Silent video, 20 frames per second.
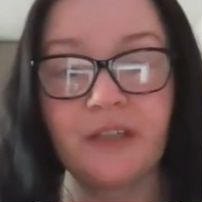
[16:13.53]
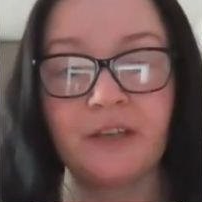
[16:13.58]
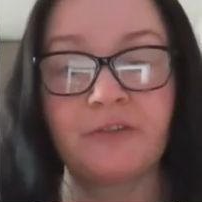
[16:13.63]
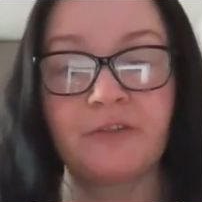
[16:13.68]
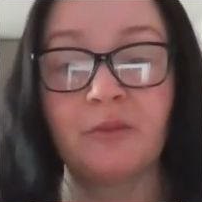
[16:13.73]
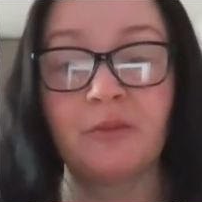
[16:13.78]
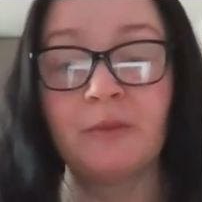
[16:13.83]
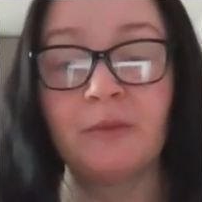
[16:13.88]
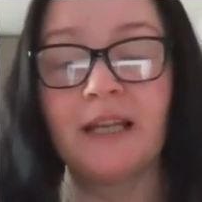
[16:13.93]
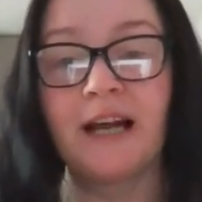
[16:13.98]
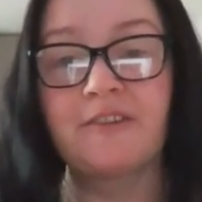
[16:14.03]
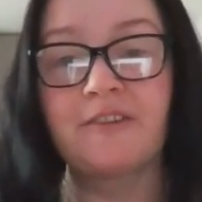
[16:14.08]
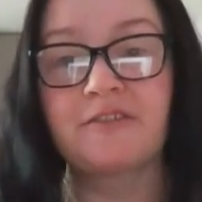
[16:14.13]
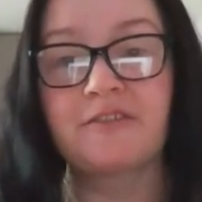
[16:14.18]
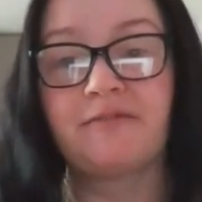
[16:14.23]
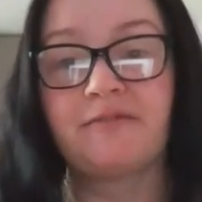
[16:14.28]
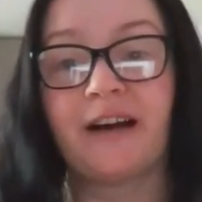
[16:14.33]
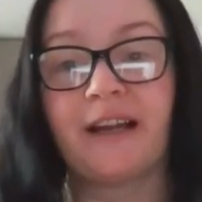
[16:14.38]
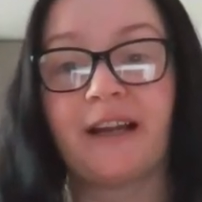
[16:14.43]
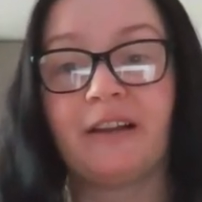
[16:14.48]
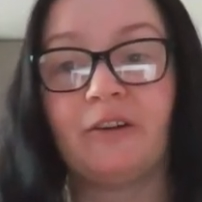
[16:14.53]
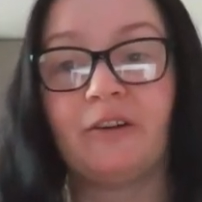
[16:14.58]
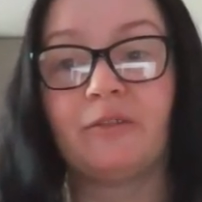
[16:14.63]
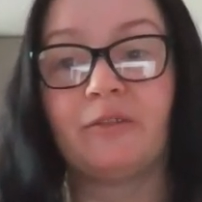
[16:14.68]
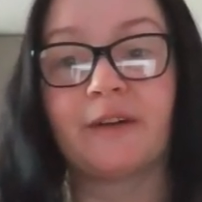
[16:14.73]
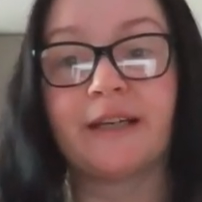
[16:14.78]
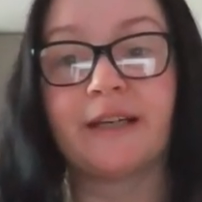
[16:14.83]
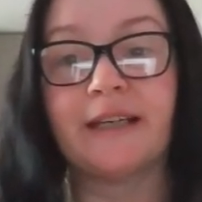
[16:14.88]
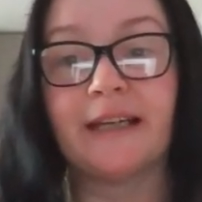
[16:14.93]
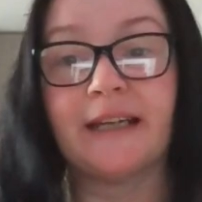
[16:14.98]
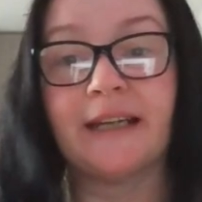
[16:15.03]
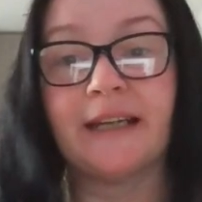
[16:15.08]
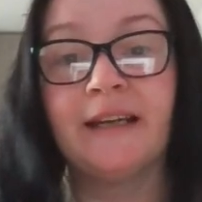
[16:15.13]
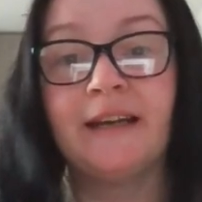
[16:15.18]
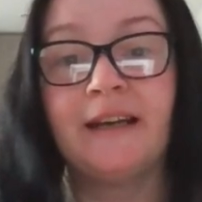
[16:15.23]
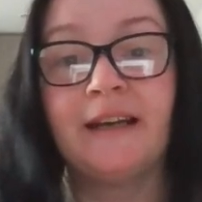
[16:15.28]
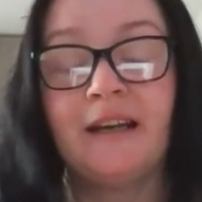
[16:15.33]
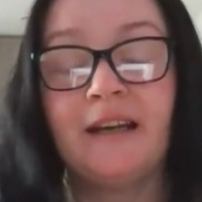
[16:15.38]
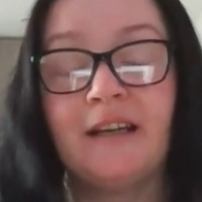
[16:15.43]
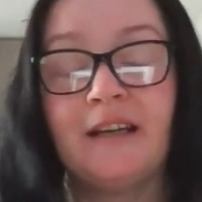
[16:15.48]
larger file already.
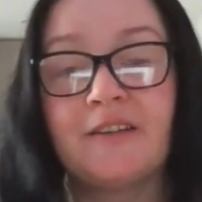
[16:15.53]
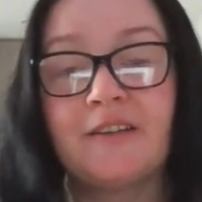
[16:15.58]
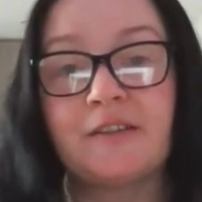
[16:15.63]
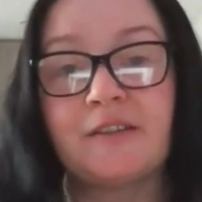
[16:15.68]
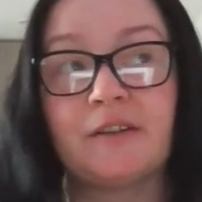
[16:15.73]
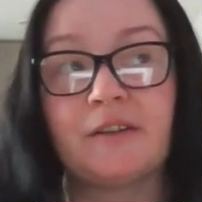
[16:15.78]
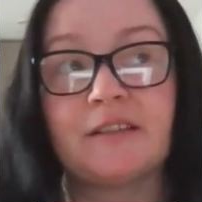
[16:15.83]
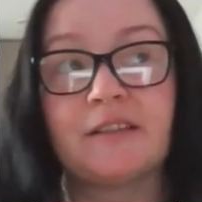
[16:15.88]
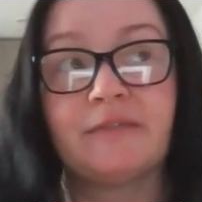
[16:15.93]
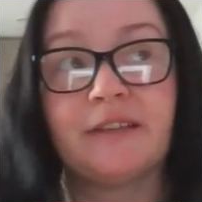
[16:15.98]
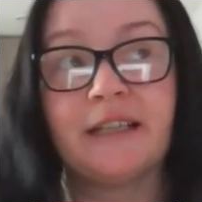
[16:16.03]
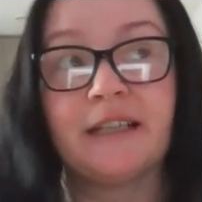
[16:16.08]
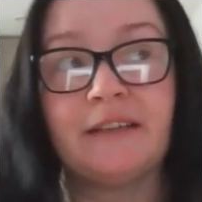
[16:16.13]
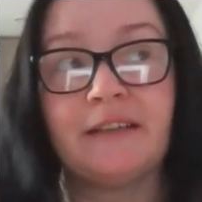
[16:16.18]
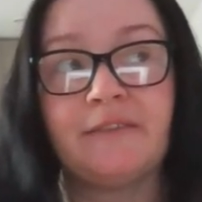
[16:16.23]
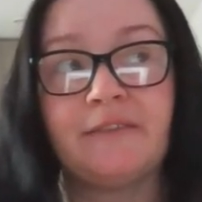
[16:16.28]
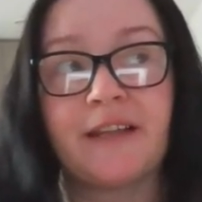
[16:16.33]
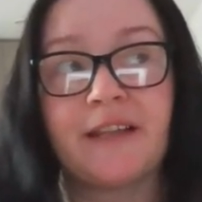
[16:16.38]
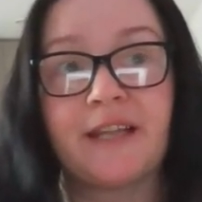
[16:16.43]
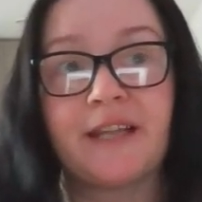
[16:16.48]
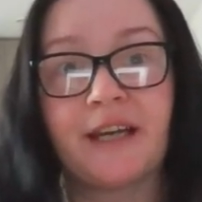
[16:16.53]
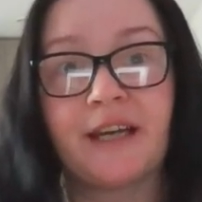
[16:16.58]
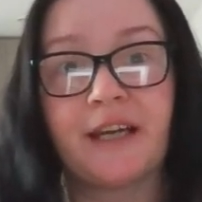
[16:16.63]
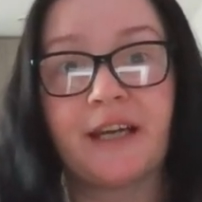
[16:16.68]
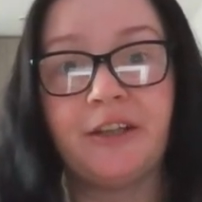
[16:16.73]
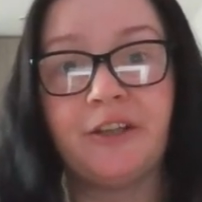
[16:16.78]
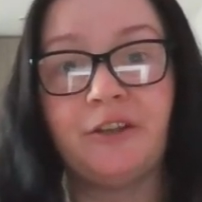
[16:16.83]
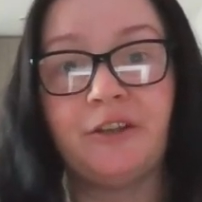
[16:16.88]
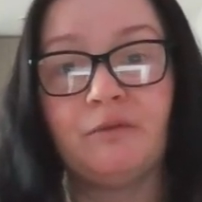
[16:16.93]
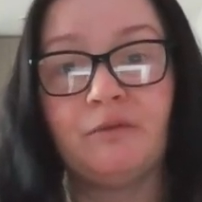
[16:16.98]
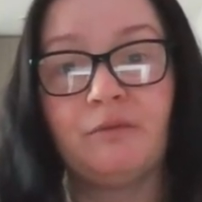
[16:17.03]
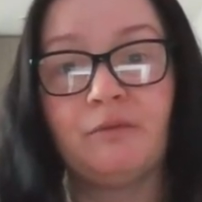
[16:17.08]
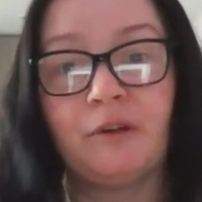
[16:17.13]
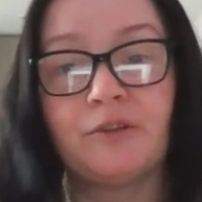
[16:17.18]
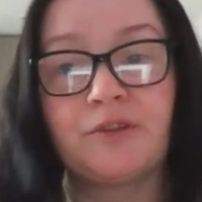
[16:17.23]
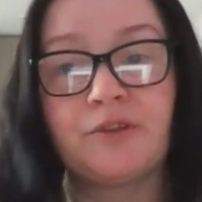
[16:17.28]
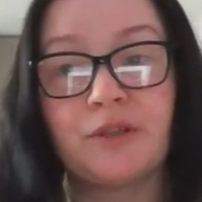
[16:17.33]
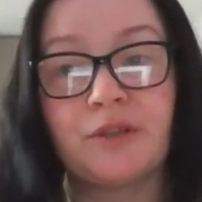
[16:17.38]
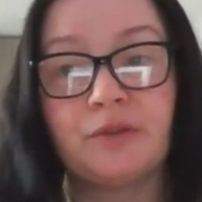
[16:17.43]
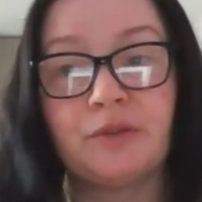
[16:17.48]
So it's really whether you
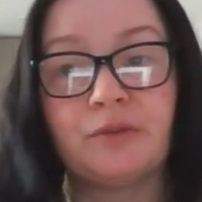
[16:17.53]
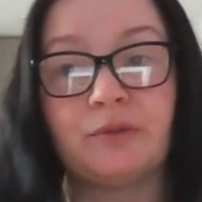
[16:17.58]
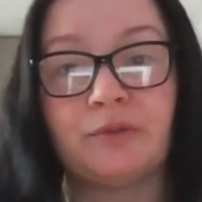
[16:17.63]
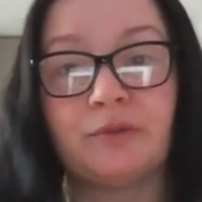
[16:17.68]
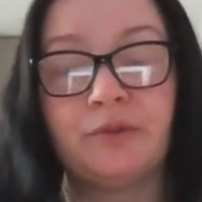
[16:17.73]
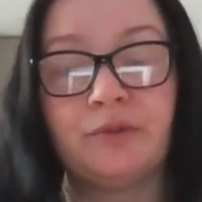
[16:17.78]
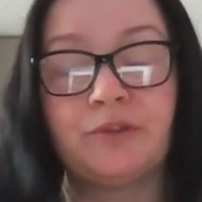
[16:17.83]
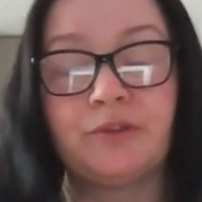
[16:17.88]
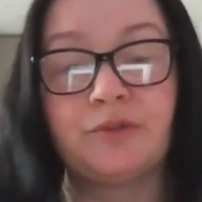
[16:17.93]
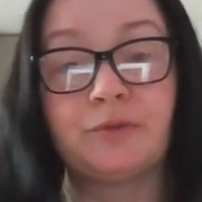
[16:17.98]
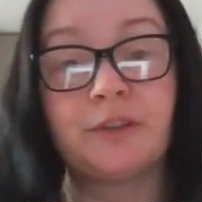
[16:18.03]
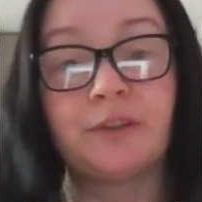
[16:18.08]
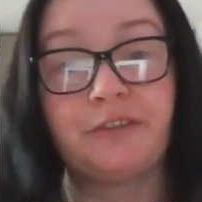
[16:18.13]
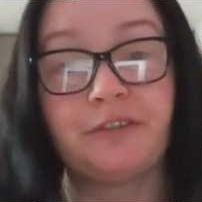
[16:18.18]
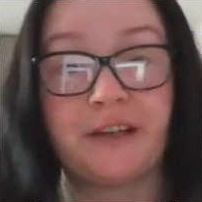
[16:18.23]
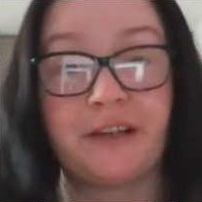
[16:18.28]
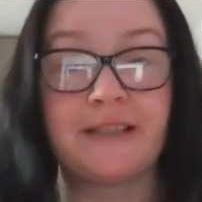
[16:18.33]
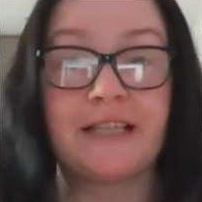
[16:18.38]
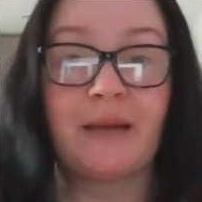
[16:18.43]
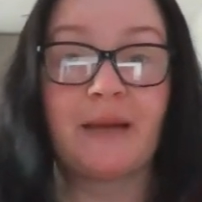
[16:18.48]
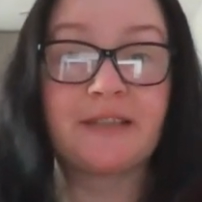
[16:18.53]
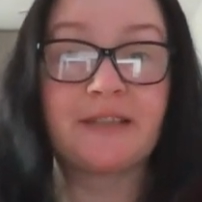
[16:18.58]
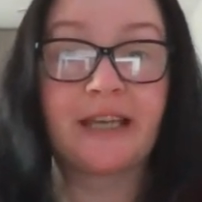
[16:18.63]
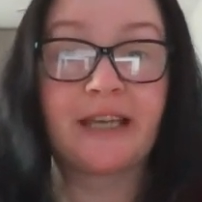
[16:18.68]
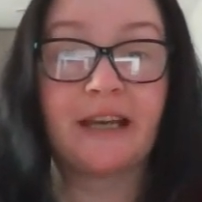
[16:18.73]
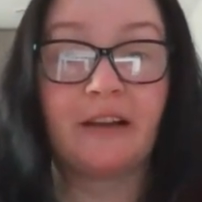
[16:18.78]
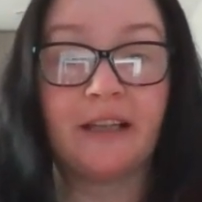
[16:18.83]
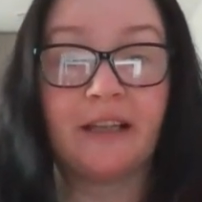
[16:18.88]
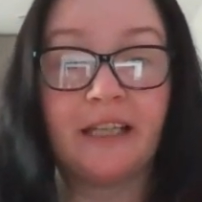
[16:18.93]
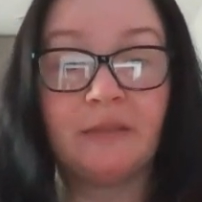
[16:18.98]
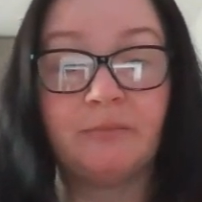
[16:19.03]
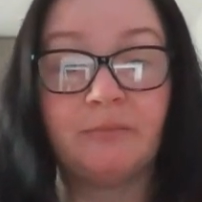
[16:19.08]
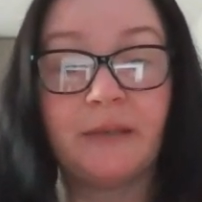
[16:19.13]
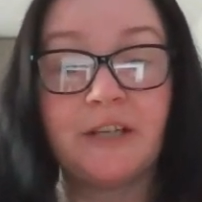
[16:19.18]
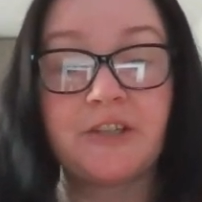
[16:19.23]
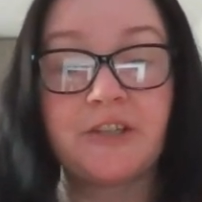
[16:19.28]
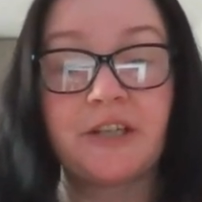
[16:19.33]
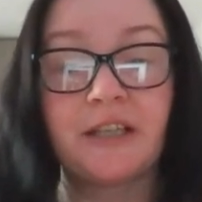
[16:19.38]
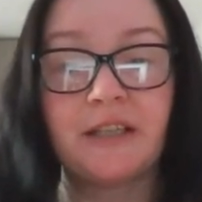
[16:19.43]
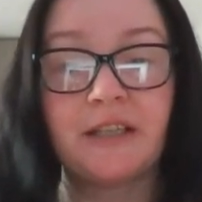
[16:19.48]
want to do the first upscale in
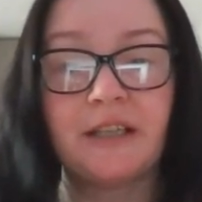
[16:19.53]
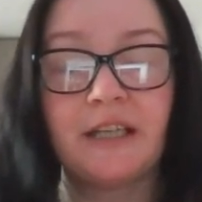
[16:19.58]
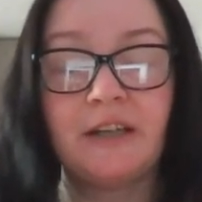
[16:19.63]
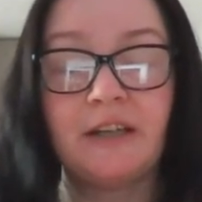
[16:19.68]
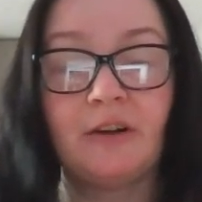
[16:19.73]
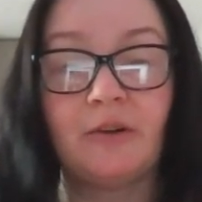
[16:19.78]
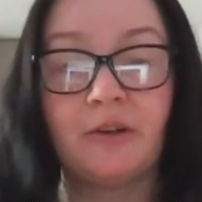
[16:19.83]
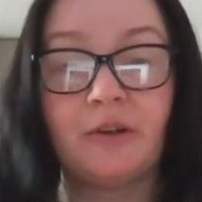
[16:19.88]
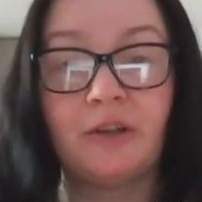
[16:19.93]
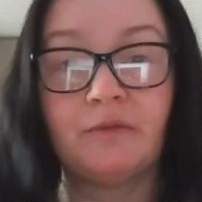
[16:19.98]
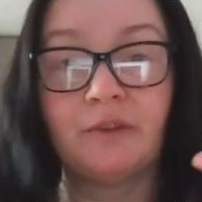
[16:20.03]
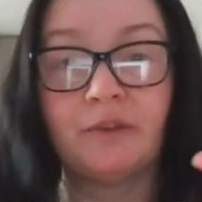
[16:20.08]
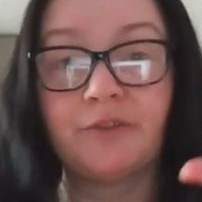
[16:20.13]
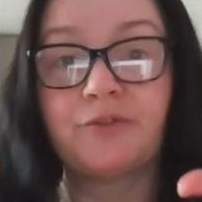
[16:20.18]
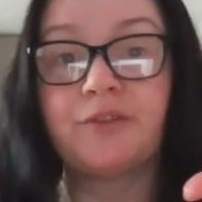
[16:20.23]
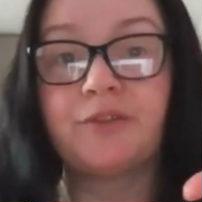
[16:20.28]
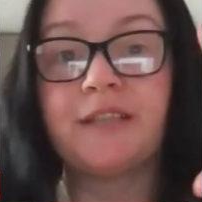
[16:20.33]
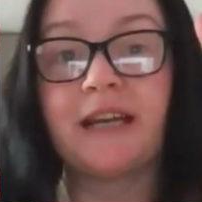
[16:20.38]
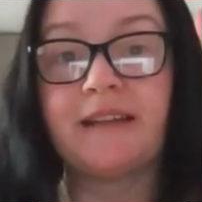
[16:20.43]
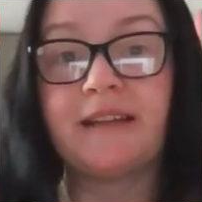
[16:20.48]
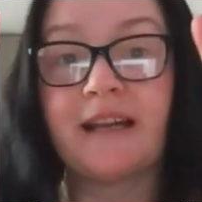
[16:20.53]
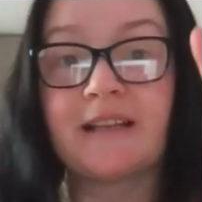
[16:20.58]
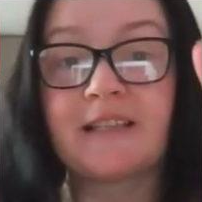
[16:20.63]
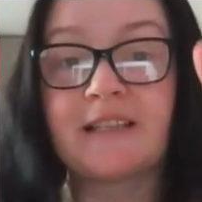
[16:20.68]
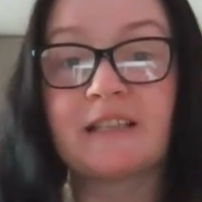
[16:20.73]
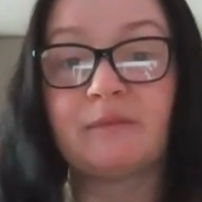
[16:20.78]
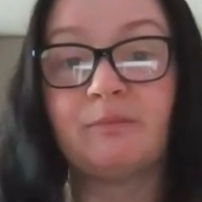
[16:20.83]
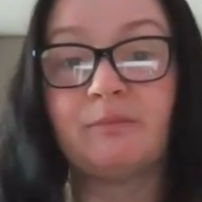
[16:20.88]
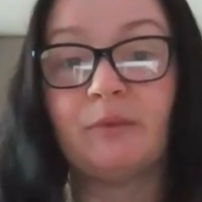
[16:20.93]
Midjourney, or you want to take that